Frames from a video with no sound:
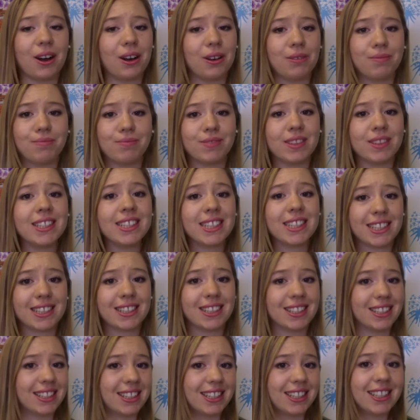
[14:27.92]
this
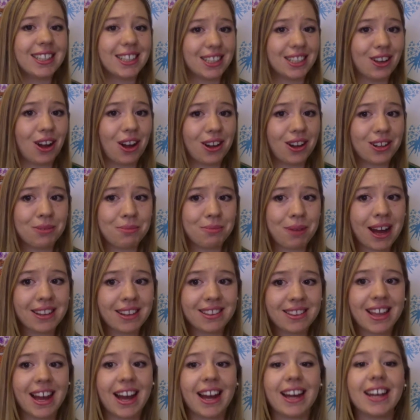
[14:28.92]
is not about
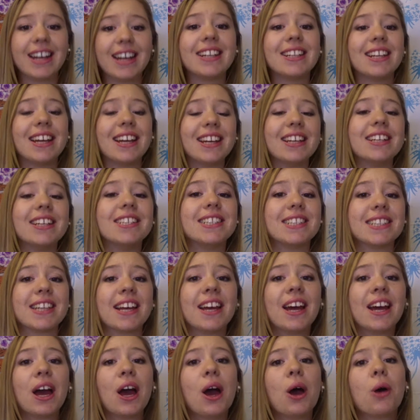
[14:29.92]
that.
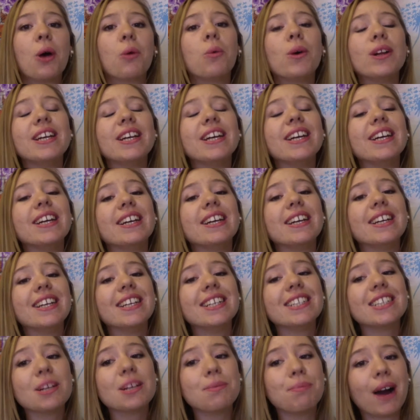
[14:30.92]
What it
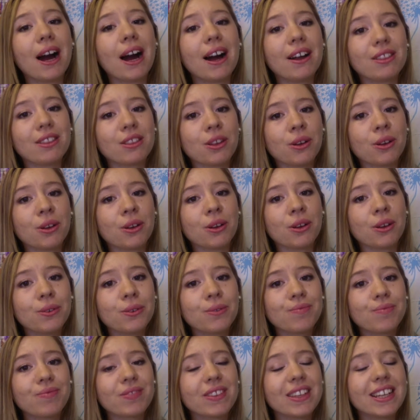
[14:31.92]
is about, though,
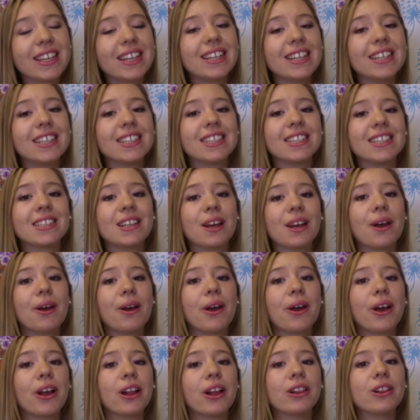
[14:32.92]
is
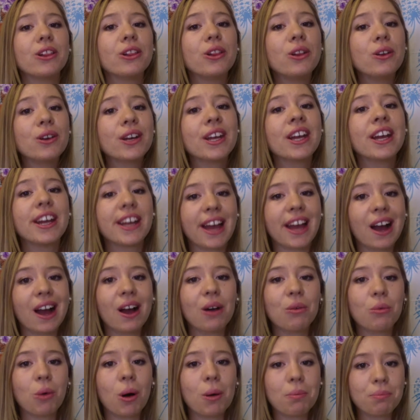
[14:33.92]
looking
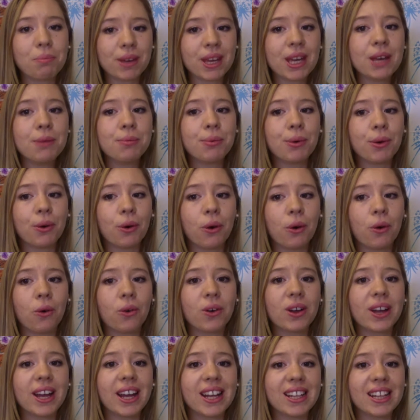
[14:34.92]
at what people
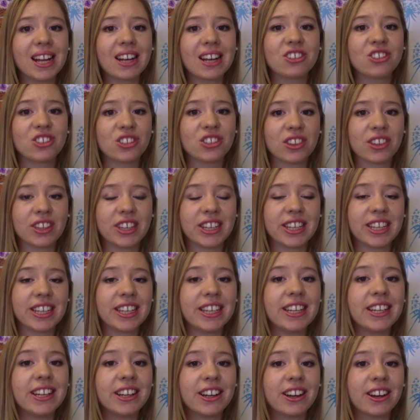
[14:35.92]
can actually
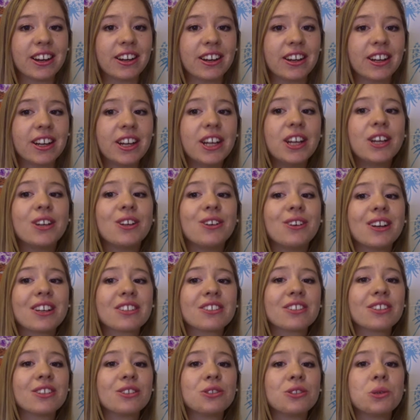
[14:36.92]
hear. You
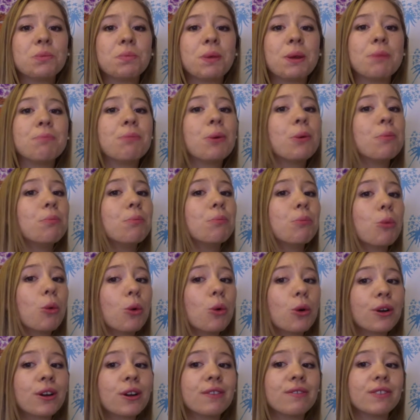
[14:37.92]
actually do people
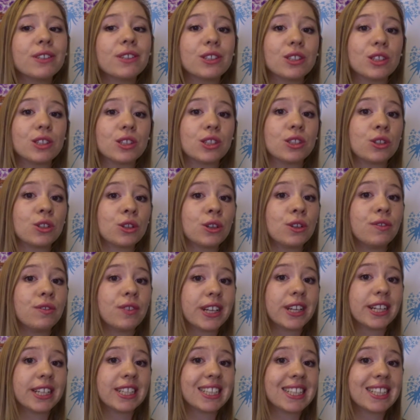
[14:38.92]
more of a disservice